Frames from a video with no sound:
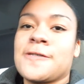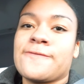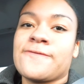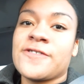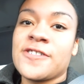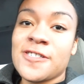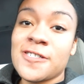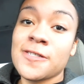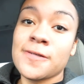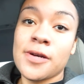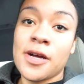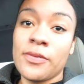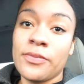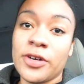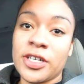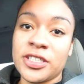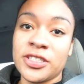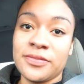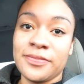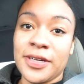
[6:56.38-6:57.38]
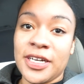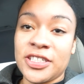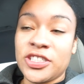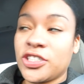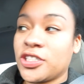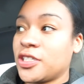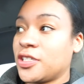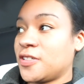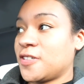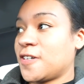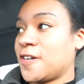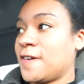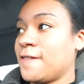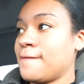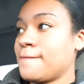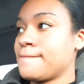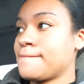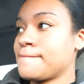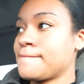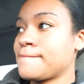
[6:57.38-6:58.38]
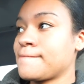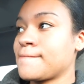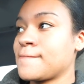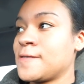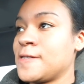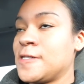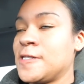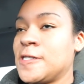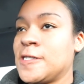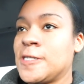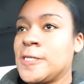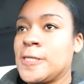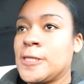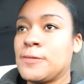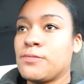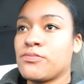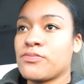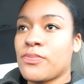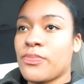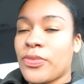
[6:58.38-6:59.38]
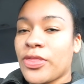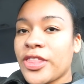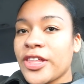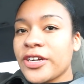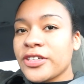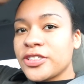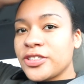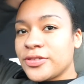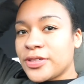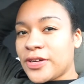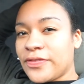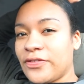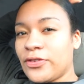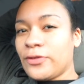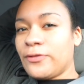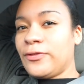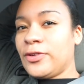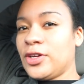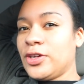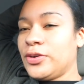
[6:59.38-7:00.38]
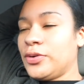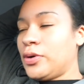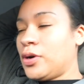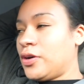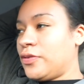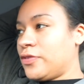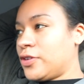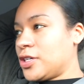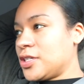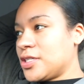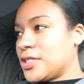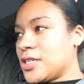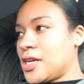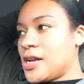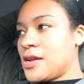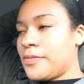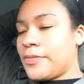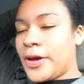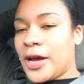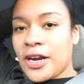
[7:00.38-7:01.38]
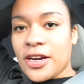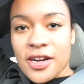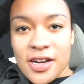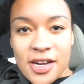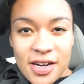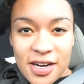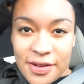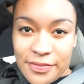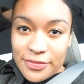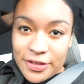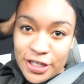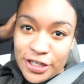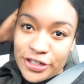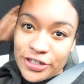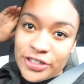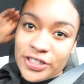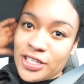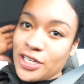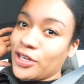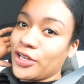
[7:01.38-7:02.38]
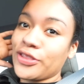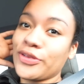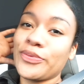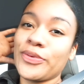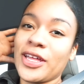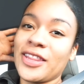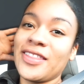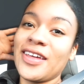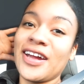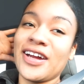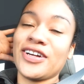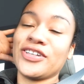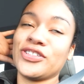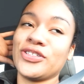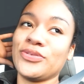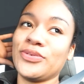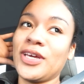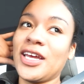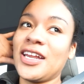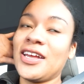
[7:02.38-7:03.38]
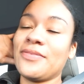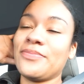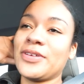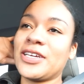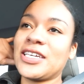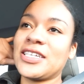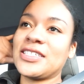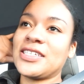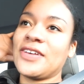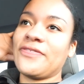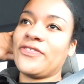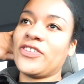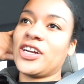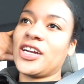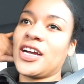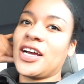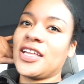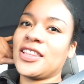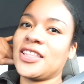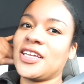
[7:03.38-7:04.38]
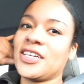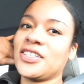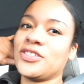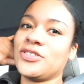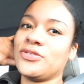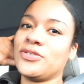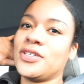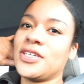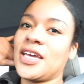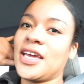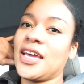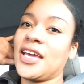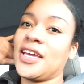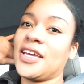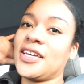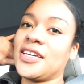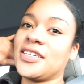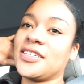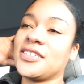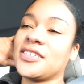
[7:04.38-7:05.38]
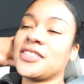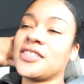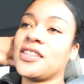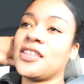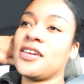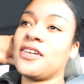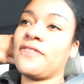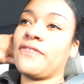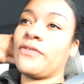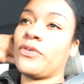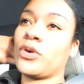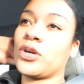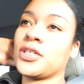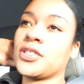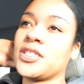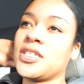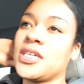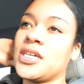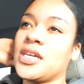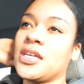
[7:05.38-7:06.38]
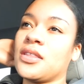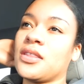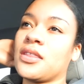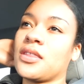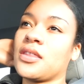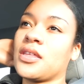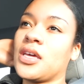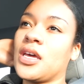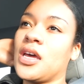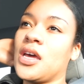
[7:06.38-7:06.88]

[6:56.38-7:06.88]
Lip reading: First of all, I'm watching Patrick Star. They're doing a review over his setting pattern and literally on the way there to get it because I forgot that today is the 14th.